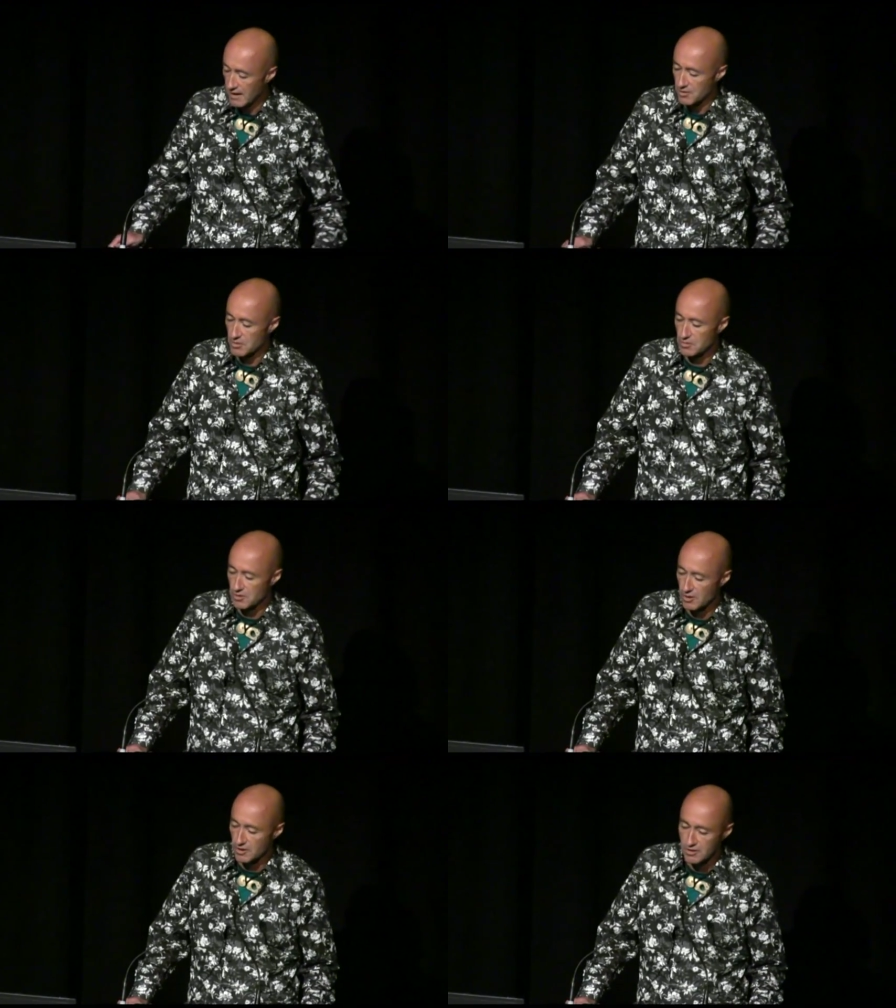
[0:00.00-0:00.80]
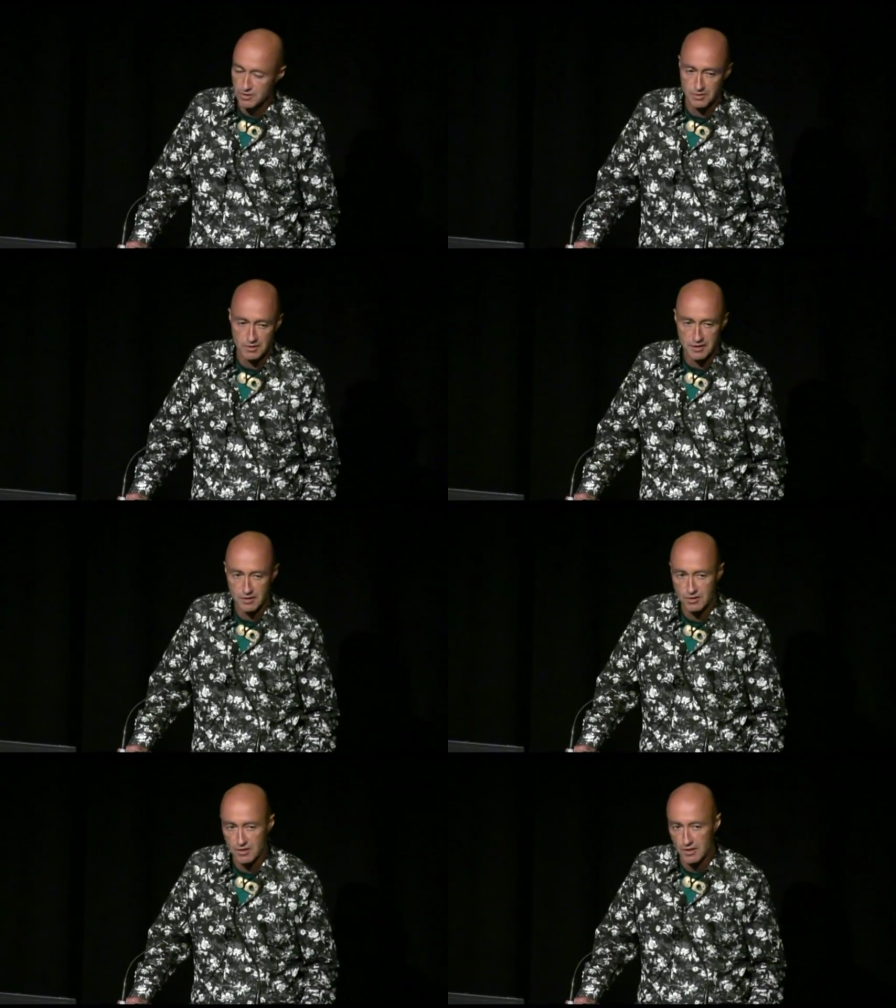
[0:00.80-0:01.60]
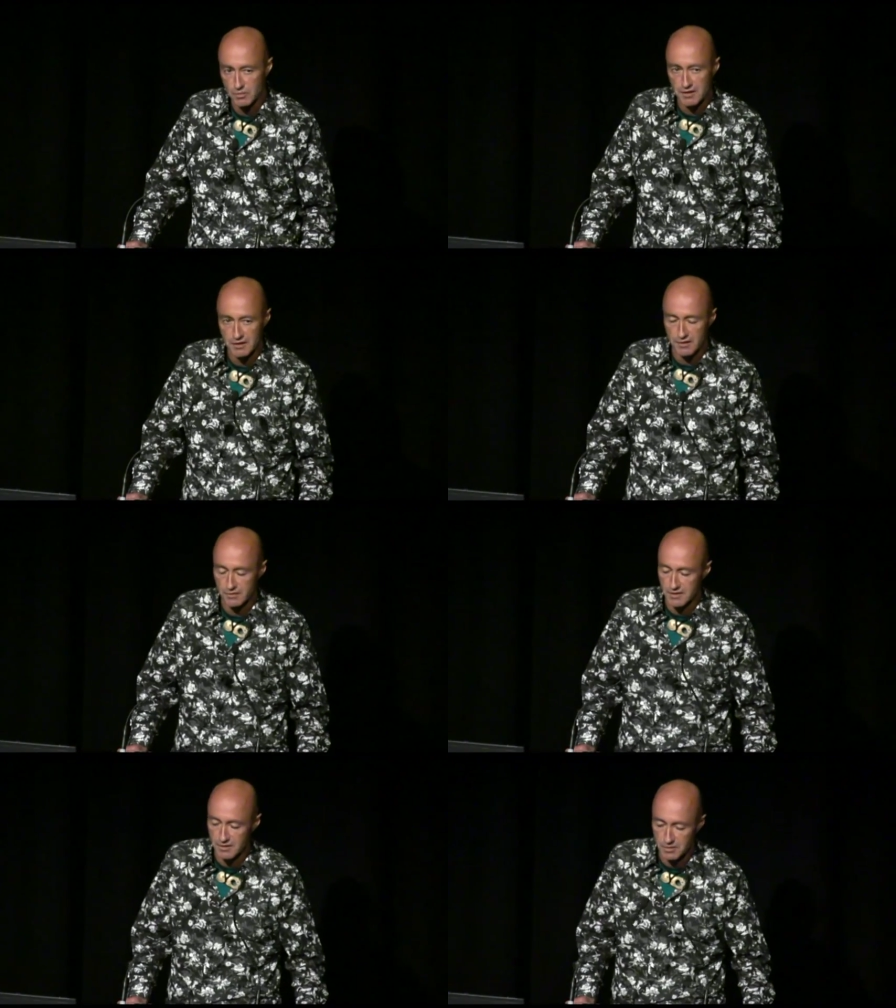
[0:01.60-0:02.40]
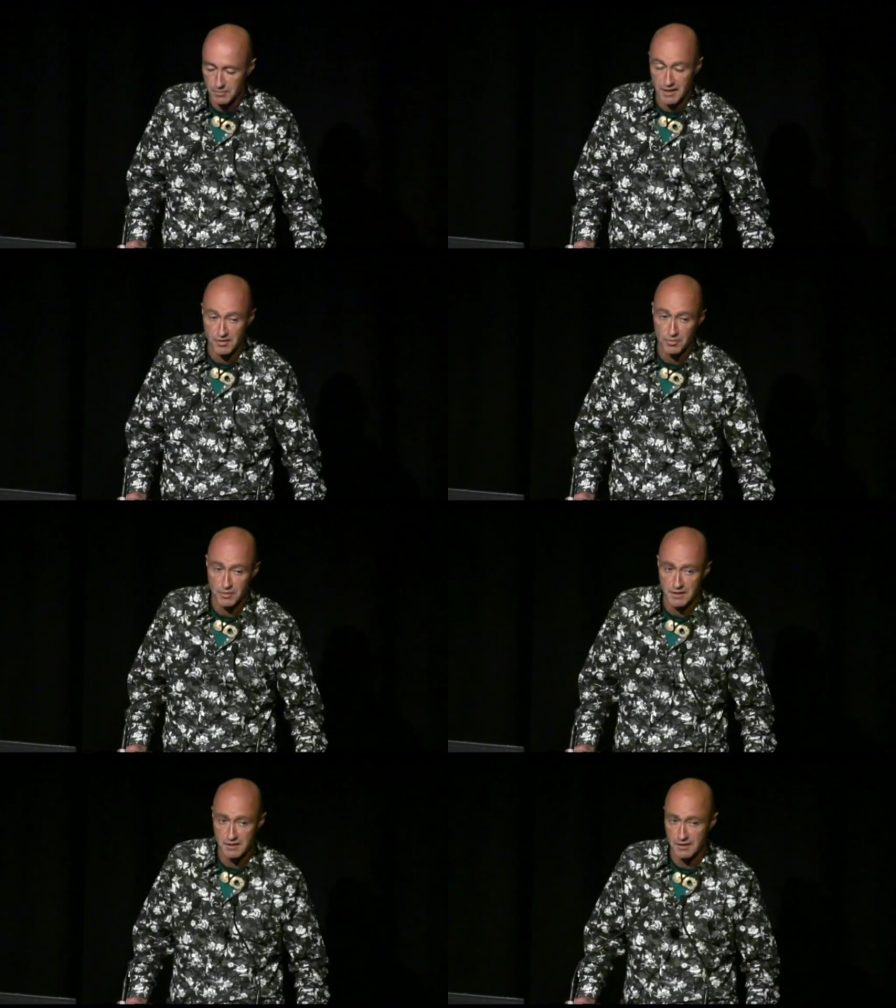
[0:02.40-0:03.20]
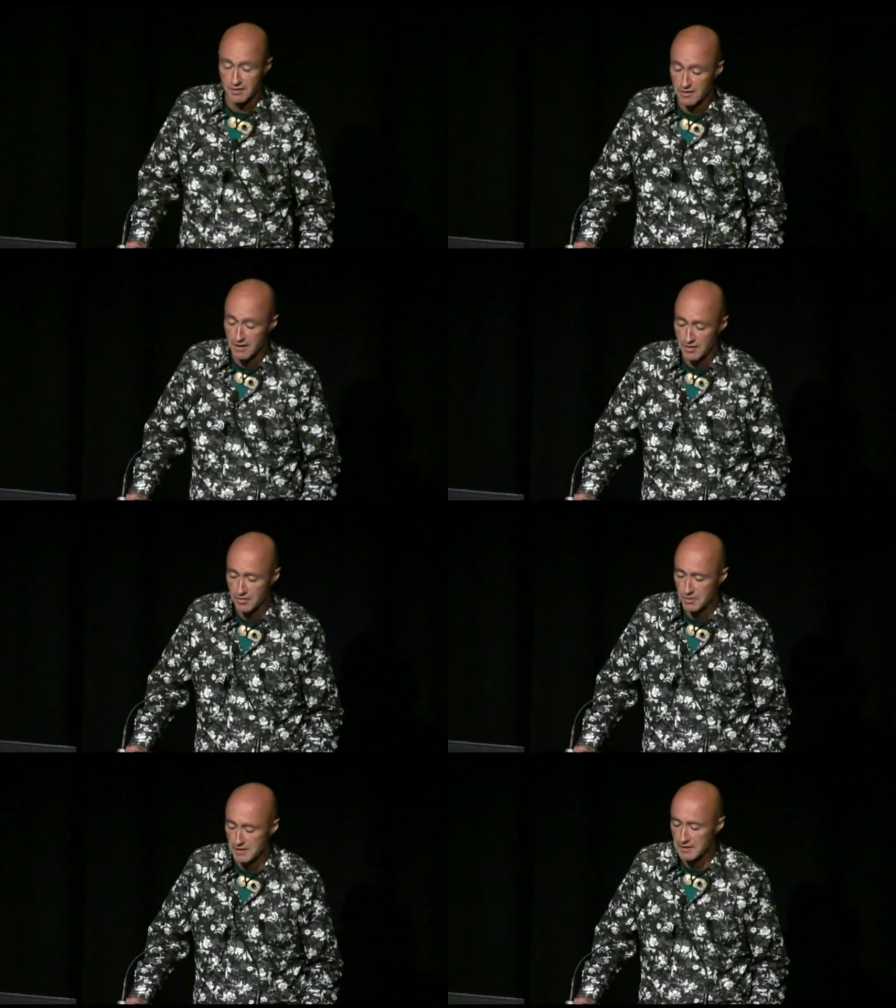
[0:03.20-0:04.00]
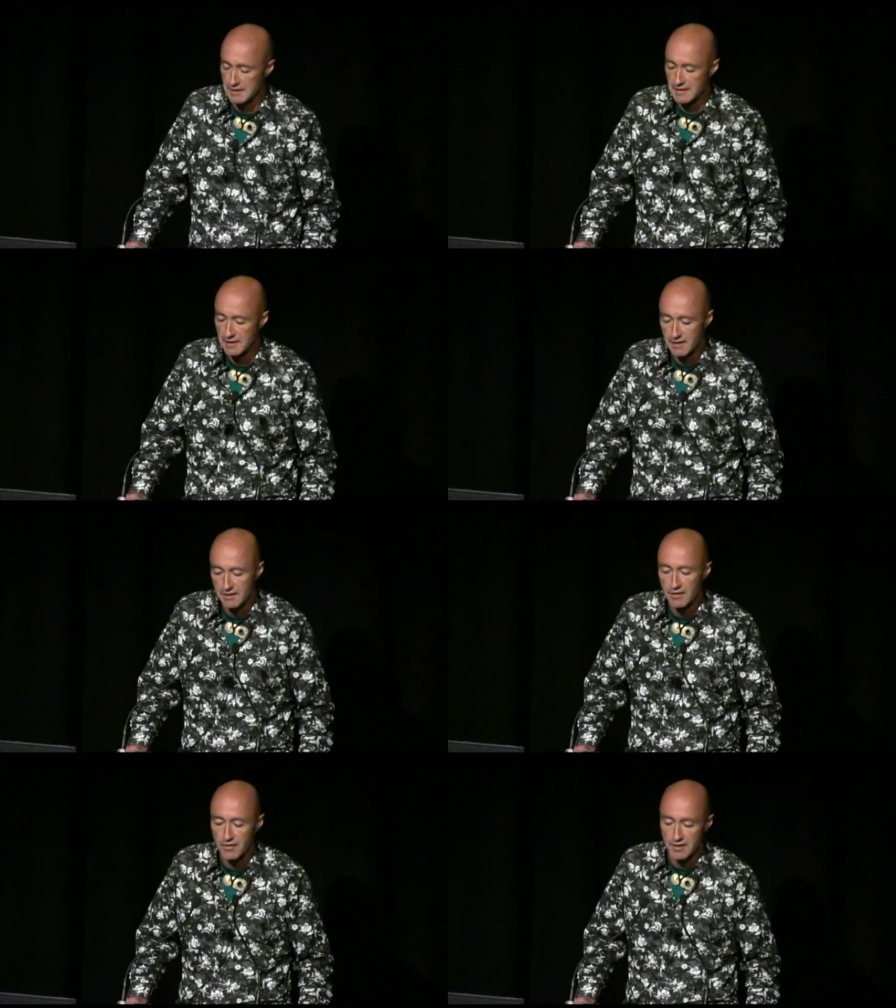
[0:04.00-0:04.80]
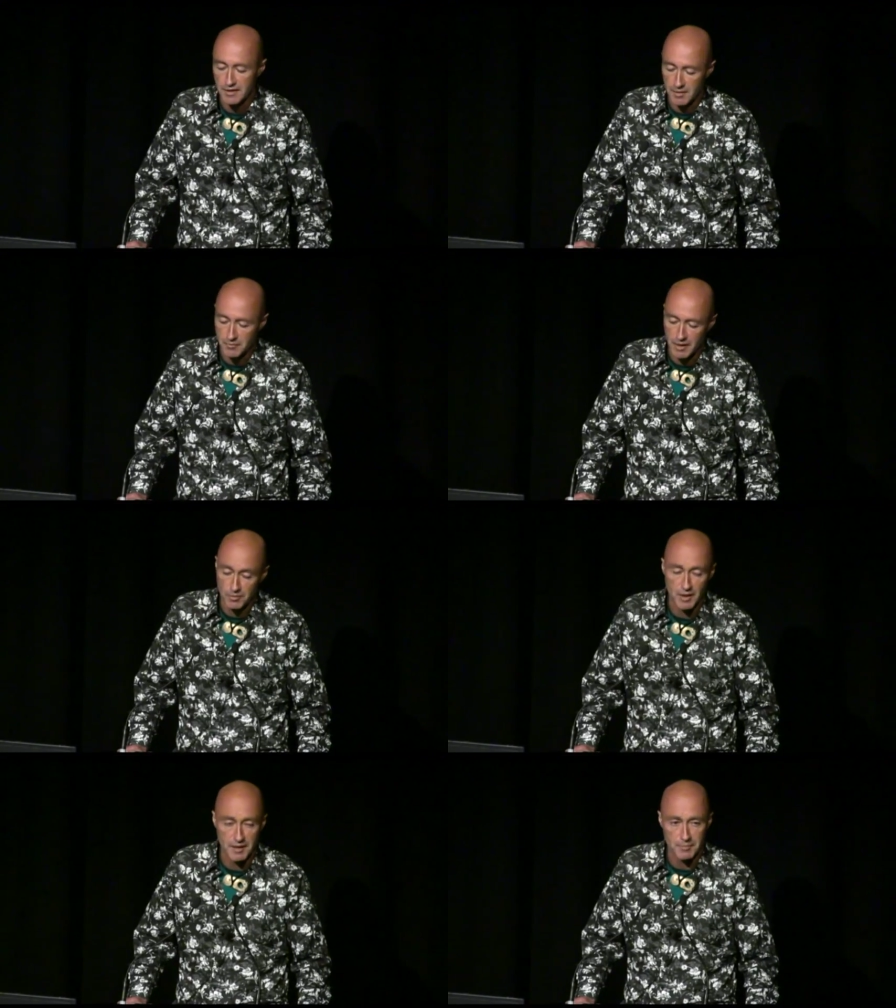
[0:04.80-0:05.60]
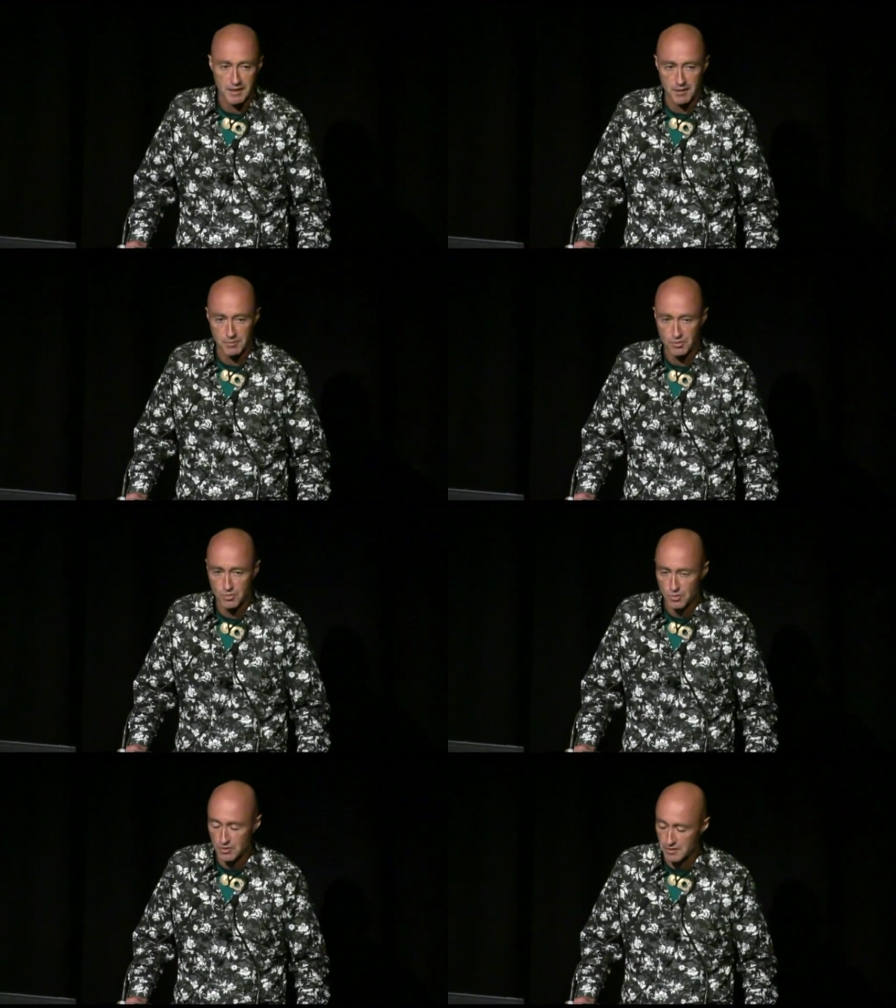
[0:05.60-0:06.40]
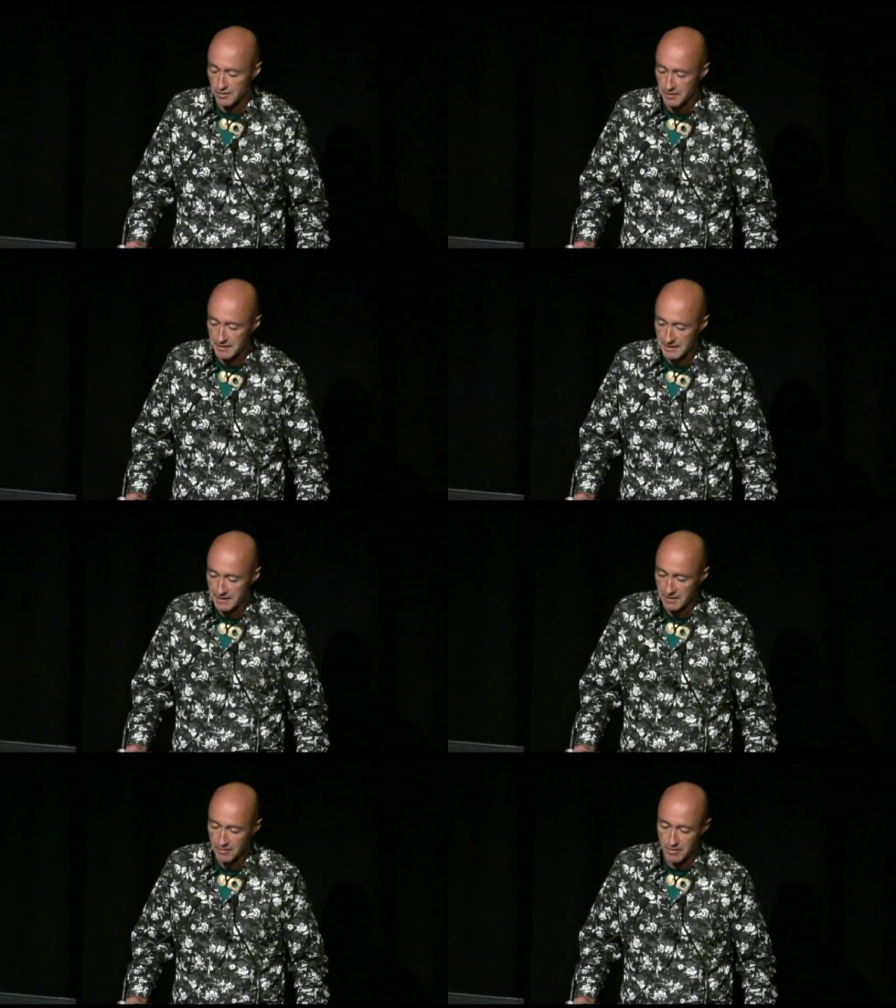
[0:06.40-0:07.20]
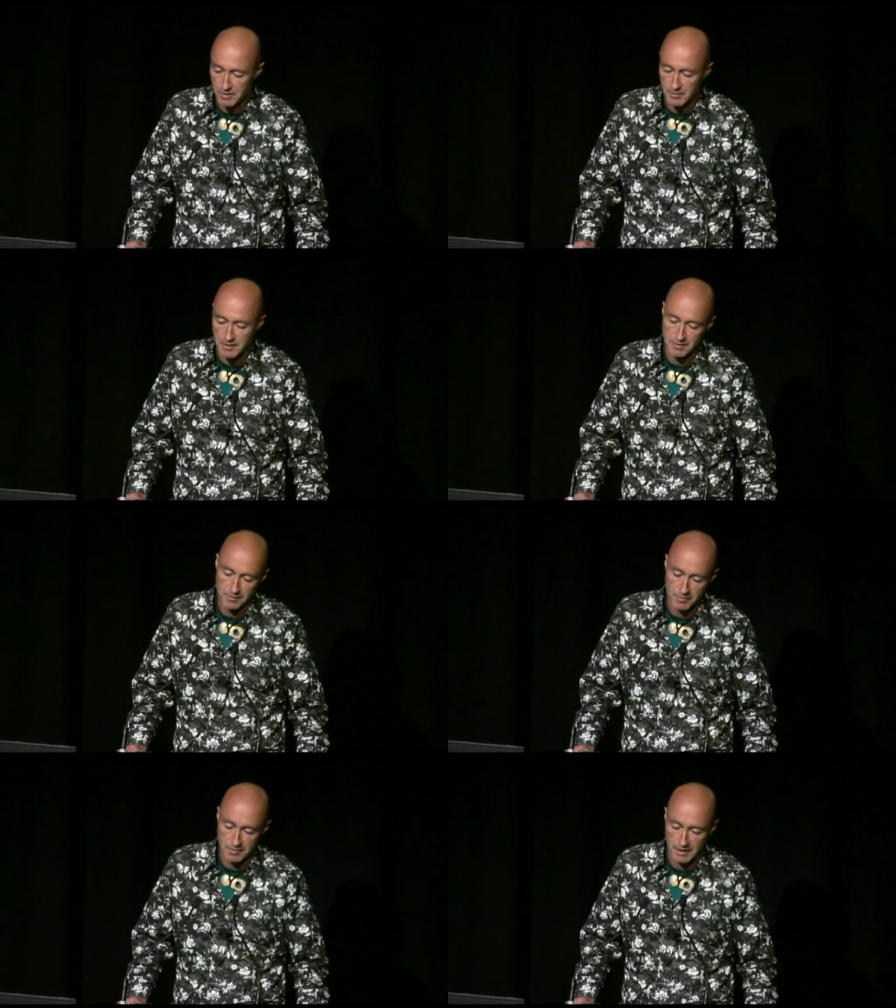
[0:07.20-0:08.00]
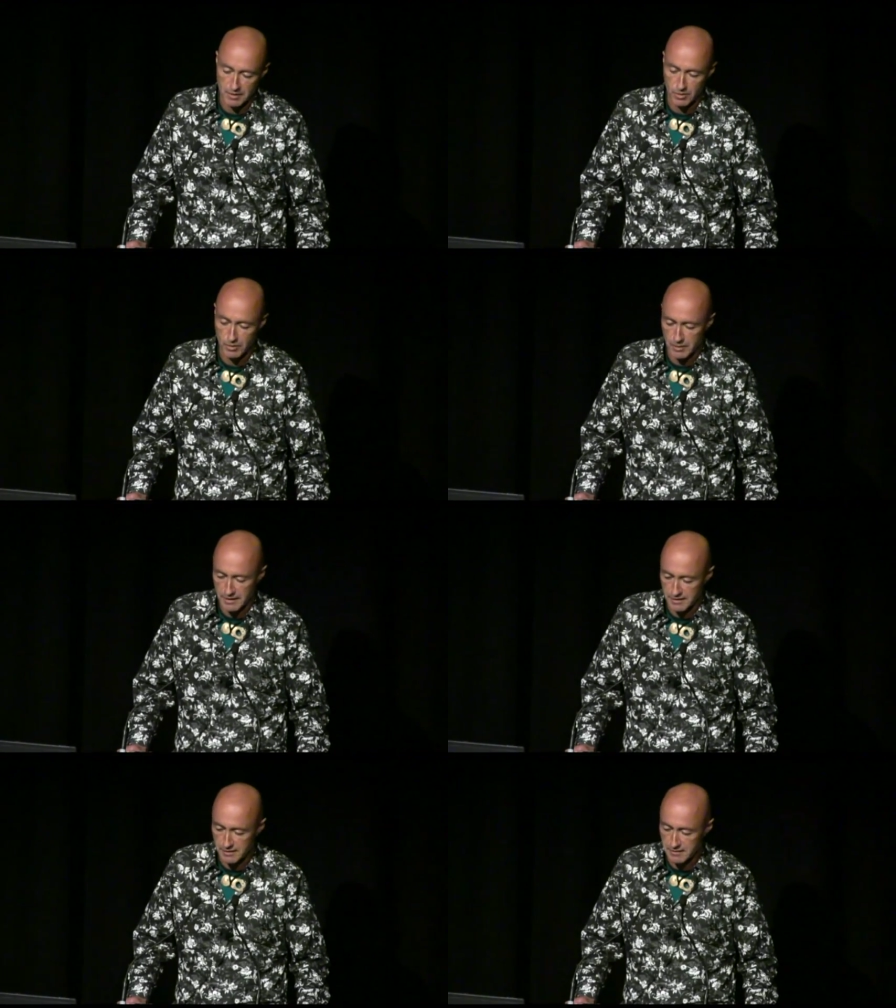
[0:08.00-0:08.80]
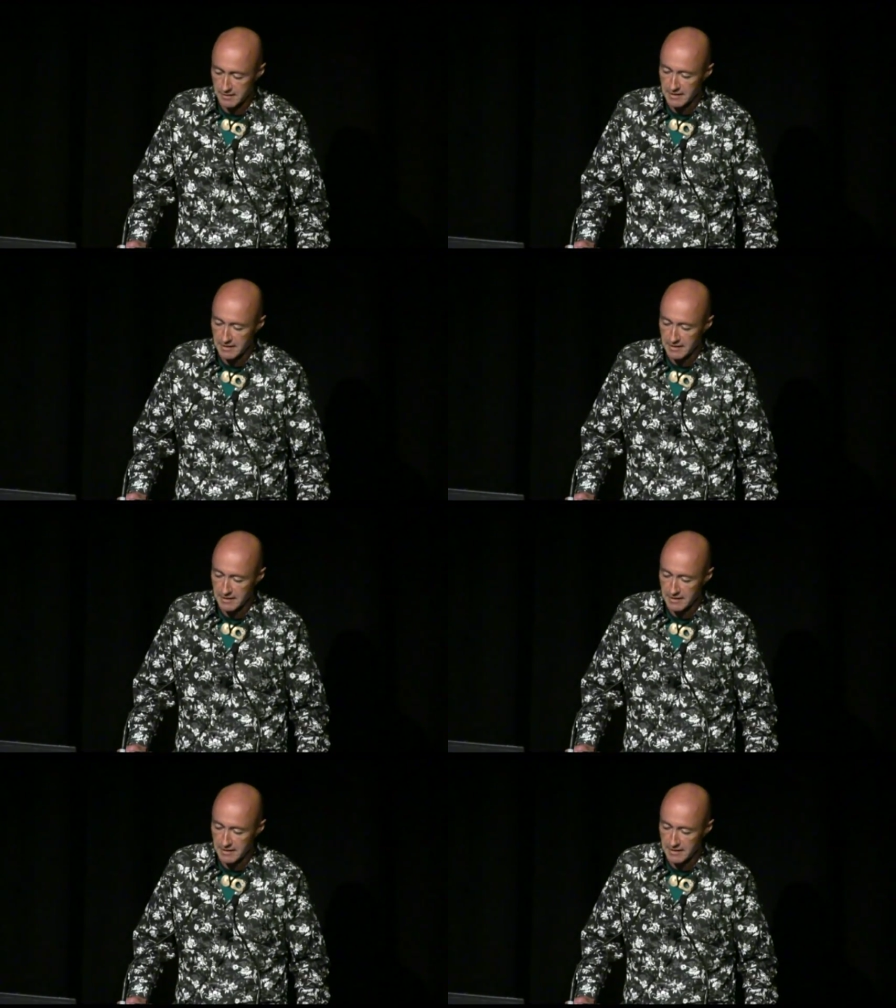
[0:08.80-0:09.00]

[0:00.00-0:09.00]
Uncle Doc, or Takutai Wikirefi, who passed away just last week, the, um, a ride back up to Auckland from, uh, from Ngārua Wāhia.